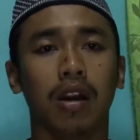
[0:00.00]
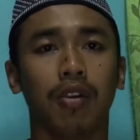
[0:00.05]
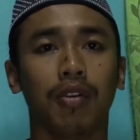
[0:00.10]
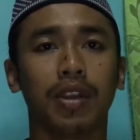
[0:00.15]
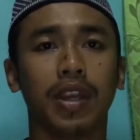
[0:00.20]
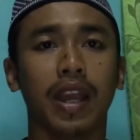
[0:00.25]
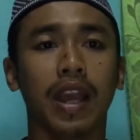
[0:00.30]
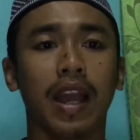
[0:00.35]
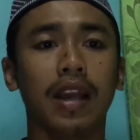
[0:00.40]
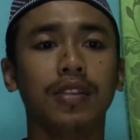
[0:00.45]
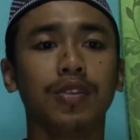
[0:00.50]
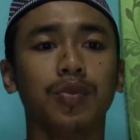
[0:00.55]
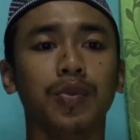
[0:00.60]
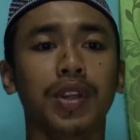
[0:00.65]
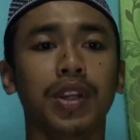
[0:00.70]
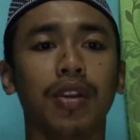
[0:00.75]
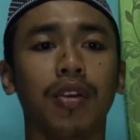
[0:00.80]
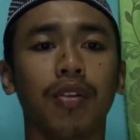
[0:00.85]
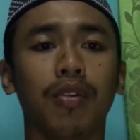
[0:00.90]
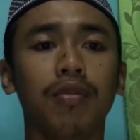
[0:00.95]
Okay, as we
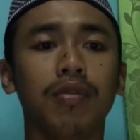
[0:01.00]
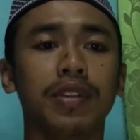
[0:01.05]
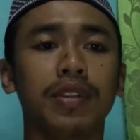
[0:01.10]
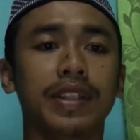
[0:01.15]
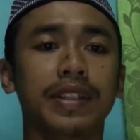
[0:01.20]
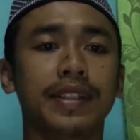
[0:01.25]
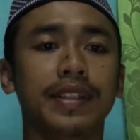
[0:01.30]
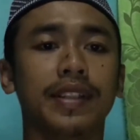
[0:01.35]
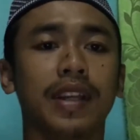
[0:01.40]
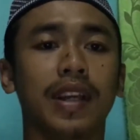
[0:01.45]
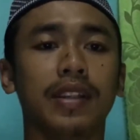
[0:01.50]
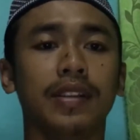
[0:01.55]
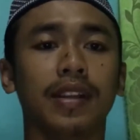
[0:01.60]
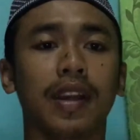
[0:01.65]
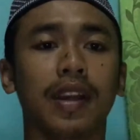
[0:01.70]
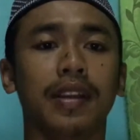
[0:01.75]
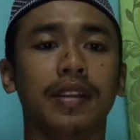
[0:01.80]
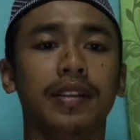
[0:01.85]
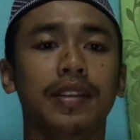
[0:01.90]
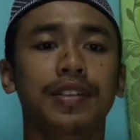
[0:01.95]
know, in science
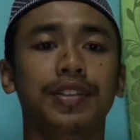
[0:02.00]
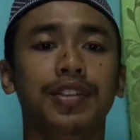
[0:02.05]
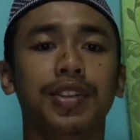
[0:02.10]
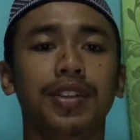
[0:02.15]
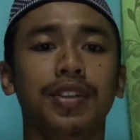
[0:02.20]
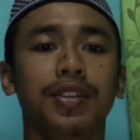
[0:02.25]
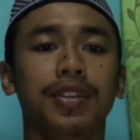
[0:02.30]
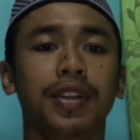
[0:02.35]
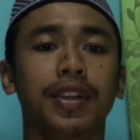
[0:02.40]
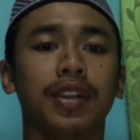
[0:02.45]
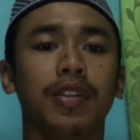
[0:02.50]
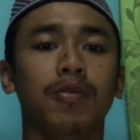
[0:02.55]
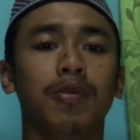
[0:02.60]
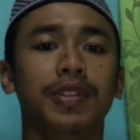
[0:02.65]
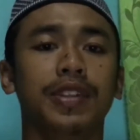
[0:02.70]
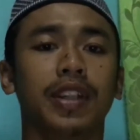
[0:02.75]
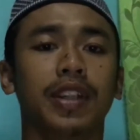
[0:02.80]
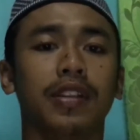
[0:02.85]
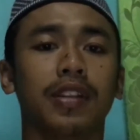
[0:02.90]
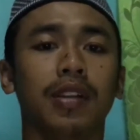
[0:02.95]
and engineering, we
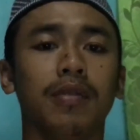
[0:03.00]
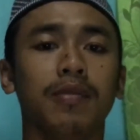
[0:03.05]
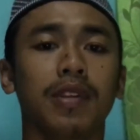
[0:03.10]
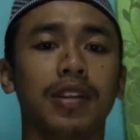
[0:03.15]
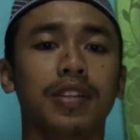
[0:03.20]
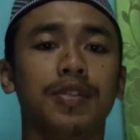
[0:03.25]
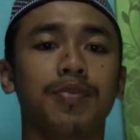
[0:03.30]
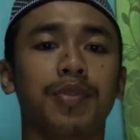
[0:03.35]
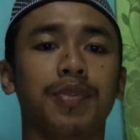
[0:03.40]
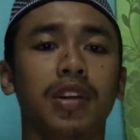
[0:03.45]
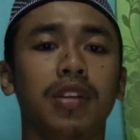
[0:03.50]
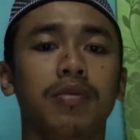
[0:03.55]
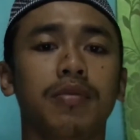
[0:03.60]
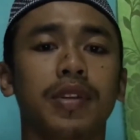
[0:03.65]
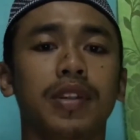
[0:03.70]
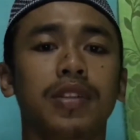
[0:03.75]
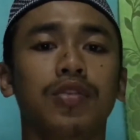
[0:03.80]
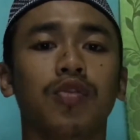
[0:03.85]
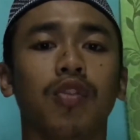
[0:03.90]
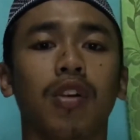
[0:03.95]
set up
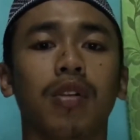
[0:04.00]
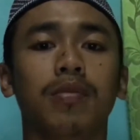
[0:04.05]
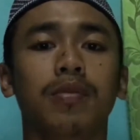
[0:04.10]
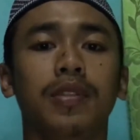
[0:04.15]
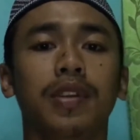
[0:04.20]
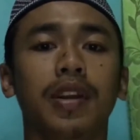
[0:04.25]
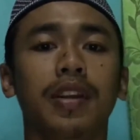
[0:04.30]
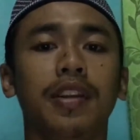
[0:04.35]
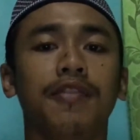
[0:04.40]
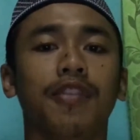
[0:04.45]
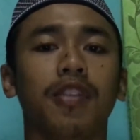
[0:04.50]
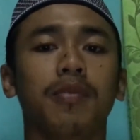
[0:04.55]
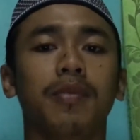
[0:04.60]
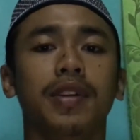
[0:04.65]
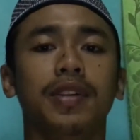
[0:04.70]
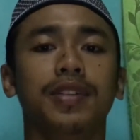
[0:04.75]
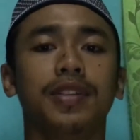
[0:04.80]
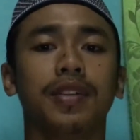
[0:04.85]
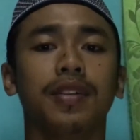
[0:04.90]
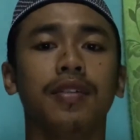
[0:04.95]
experiment to obtain
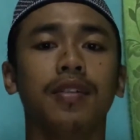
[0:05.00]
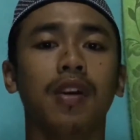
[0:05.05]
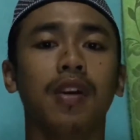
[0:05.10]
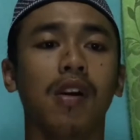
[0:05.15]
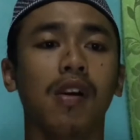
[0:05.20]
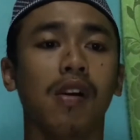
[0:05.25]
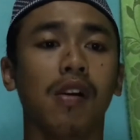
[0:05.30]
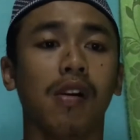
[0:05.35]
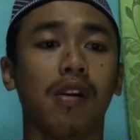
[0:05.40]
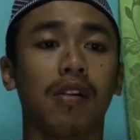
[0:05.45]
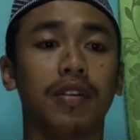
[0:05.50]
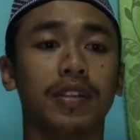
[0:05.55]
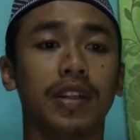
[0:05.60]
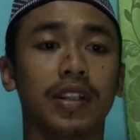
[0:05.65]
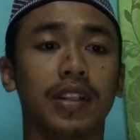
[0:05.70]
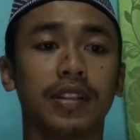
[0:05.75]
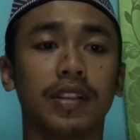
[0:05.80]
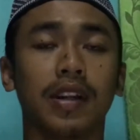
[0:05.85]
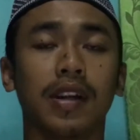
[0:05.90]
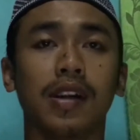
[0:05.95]
information or
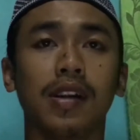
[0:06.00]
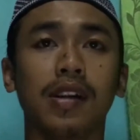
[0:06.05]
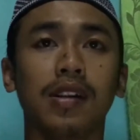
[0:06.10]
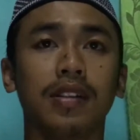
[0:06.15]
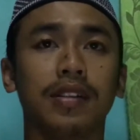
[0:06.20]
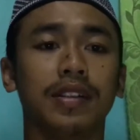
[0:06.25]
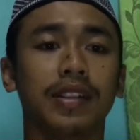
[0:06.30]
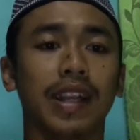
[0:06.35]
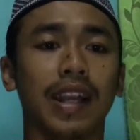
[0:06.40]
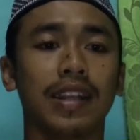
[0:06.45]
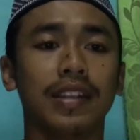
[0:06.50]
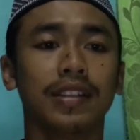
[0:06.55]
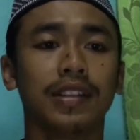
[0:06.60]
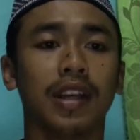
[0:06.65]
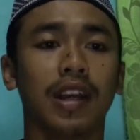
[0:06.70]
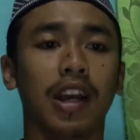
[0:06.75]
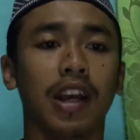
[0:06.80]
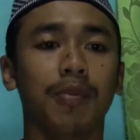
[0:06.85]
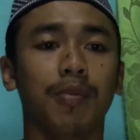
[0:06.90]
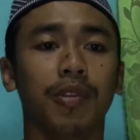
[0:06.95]
data, test
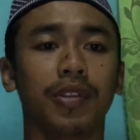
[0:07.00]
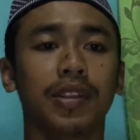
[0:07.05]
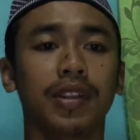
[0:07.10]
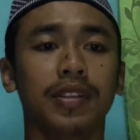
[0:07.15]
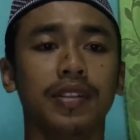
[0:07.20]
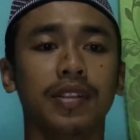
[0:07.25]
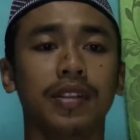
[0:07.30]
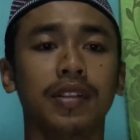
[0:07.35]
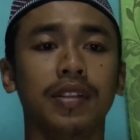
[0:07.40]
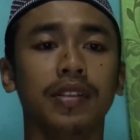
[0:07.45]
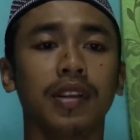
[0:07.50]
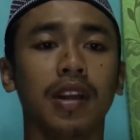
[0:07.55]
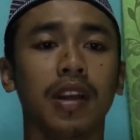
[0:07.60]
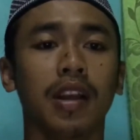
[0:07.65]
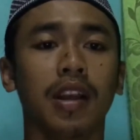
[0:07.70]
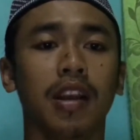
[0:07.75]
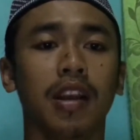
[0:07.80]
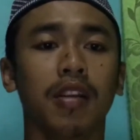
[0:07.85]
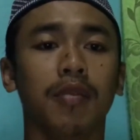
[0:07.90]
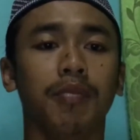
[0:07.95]
hypothesis,
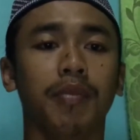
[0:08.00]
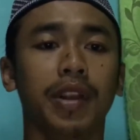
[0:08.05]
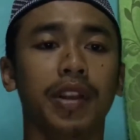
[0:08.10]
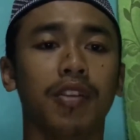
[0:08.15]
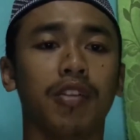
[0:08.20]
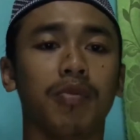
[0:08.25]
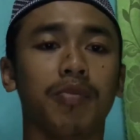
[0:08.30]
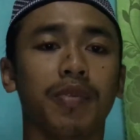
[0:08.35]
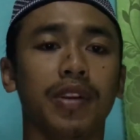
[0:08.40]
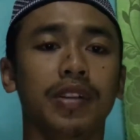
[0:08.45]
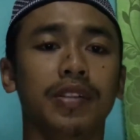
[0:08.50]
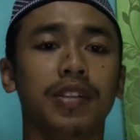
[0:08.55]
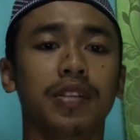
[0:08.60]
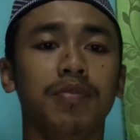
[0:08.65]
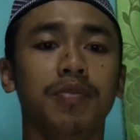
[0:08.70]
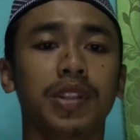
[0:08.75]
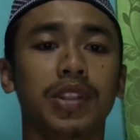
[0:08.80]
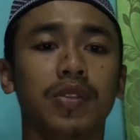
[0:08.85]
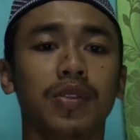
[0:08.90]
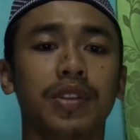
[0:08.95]
make comparison
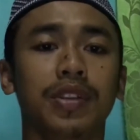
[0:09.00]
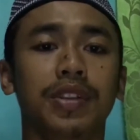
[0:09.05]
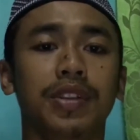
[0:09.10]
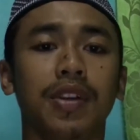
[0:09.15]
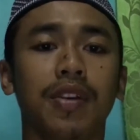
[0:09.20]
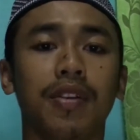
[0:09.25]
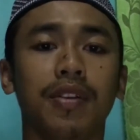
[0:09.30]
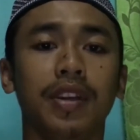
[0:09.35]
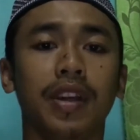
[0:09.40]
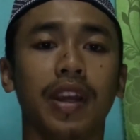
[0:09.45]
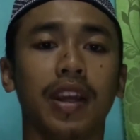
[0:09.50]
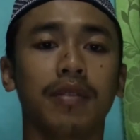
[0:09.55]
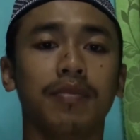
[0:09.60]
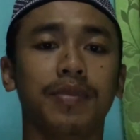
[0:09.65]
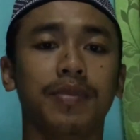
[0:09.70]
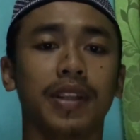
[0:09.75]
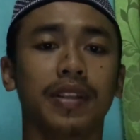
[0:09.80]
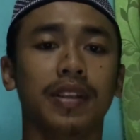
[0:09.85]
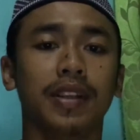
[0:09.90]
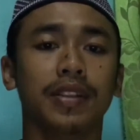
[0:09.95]
between theory and
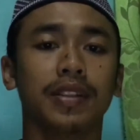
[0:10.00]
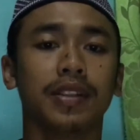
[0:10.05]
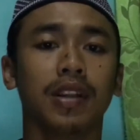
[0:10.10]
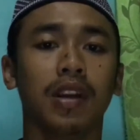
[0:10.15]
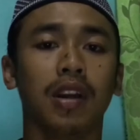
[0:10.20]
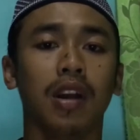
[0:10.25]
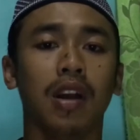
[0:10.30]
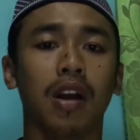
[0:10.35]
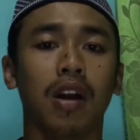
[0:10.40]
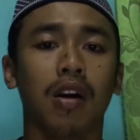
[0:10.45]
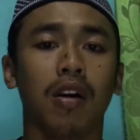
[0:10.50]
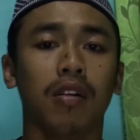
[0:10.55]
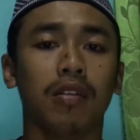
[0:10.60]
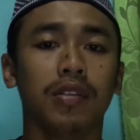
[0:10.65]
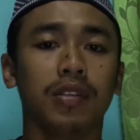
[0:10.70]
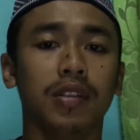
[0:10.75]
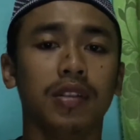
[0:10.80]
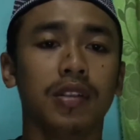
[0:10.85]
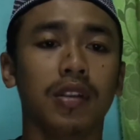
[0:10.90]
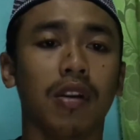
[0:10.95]
practice.
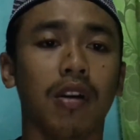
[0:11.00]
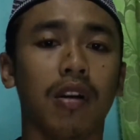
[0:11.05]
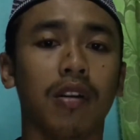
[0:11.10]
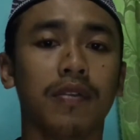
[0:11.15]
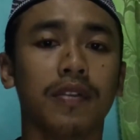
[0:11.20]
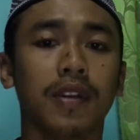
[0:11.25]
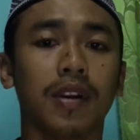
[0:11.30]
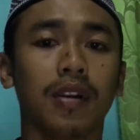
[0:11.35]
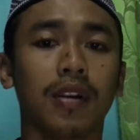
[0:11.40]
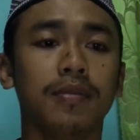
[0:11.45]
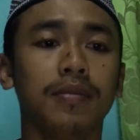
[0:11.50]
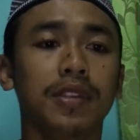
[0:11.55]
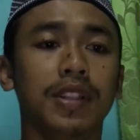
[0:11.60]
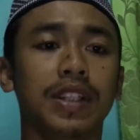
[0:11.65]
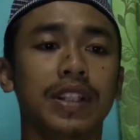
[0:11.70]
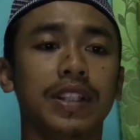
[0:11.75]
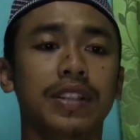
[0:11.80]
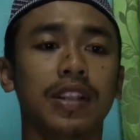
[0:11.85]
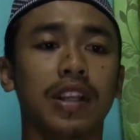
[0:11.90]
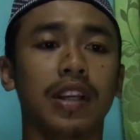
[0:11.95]
Although the outcome
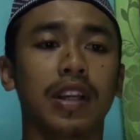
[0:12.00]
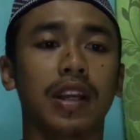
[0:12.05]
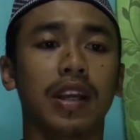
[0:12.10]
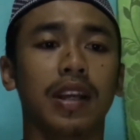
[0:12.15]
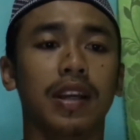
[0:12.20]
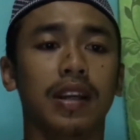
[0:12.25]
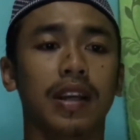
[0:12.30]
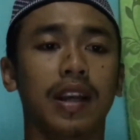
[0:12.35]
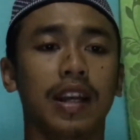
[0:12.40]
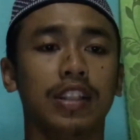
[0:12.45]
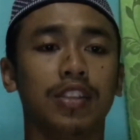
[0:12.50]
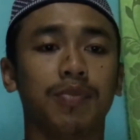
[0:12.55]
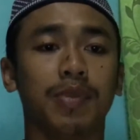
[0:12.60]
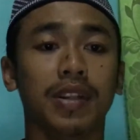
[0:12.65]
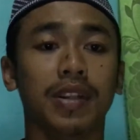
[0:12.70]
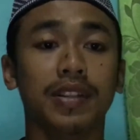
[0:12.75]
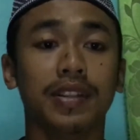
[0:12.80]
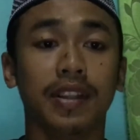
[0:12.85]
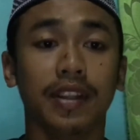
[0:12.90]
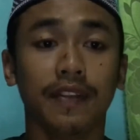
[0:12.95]
is
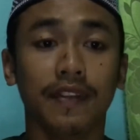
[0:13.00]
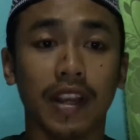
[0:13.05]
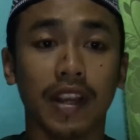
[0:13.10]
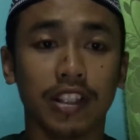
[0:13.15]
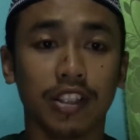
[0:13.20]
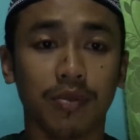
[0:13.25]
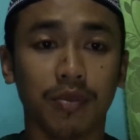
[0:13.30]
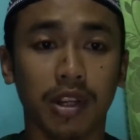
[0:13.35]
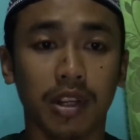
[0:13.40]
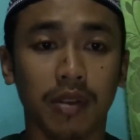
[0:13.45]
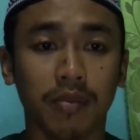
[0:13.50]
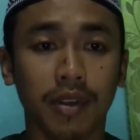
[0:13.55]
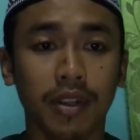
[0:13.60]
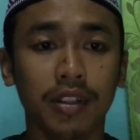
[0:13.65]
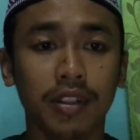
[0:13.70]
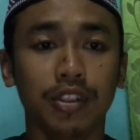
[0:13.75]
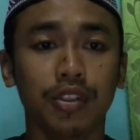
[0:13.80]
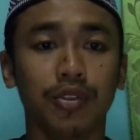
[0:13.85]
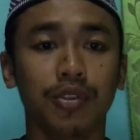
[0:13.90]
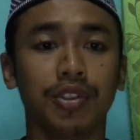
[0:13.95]
expressive, experiment
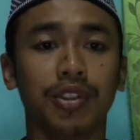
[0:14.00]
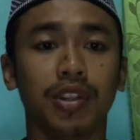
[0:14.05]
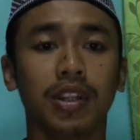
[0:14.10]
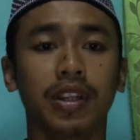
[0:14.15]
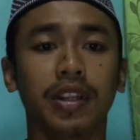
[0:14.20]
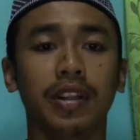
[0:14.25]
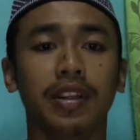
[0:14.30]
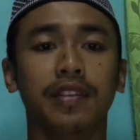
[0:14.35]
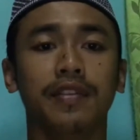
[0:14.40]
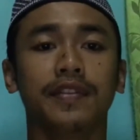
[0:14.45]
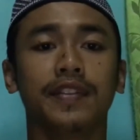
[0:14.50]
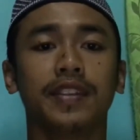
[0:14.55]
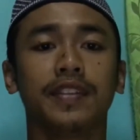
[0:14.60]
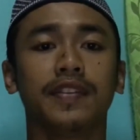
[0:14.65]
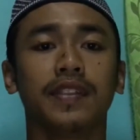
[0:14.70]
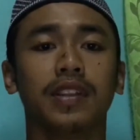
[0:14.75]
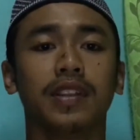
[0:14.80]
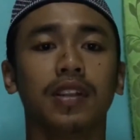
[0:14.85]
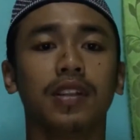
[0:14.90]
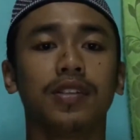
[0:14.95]
usually involve
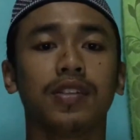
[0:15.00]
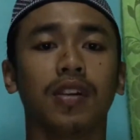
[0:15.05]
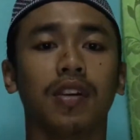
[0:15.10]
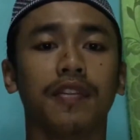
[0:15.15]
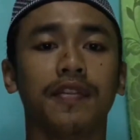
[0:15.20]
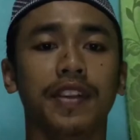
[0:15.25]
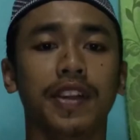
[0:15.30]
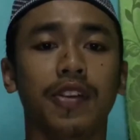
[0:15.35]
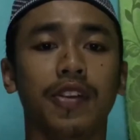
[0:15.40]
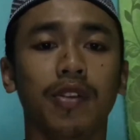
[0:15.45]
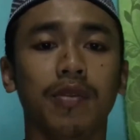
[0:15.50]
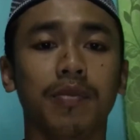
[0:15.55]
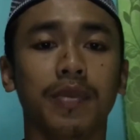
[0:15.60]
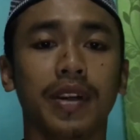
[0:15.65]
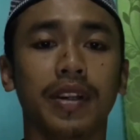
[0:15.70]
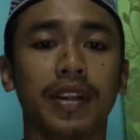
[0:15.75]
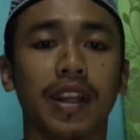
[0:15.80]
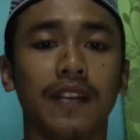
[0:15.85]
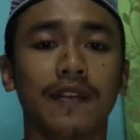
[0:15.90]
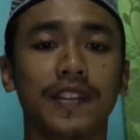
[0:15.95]
a lot of
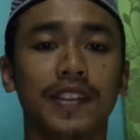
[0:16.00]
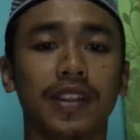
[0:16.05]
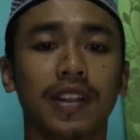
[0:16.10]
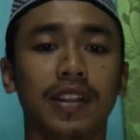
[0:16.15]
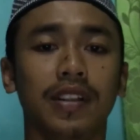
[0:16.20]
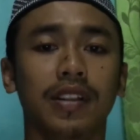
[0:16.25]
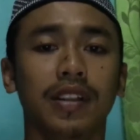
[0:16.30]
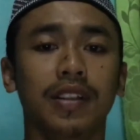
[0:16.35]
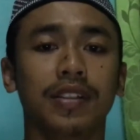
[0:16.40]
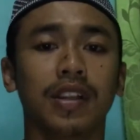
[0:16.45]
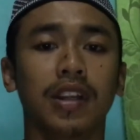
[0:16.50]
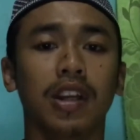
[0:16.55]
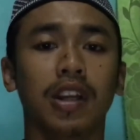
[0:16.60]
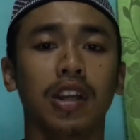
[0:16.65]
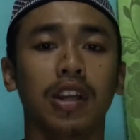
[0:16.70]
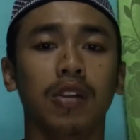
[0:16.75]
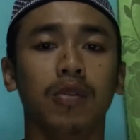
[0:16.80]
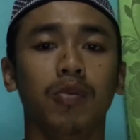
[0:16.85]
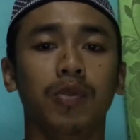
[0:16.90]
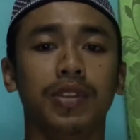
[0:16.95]
equipment and facilities,
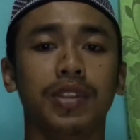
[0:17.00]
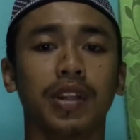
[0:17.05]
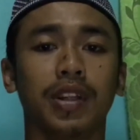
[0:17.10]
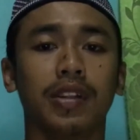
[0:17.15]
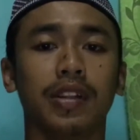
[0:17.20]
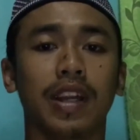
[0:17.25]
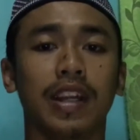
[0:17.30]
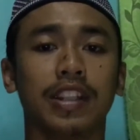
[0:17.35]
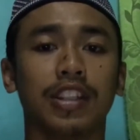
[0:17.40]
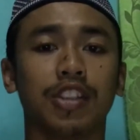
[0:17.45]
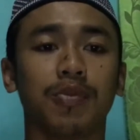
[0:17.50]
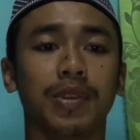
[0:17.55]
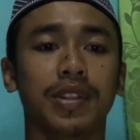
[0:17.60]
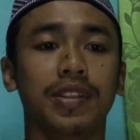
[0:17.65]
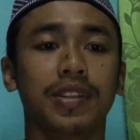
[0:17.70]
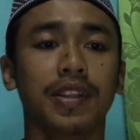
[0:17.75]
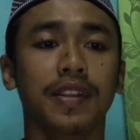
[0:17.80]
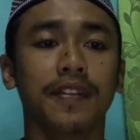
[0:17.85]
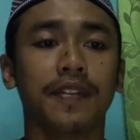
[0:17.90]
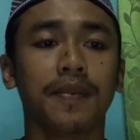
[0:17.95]
which are
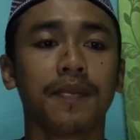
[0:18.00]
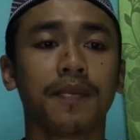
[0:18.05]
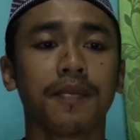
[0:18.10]
expensive.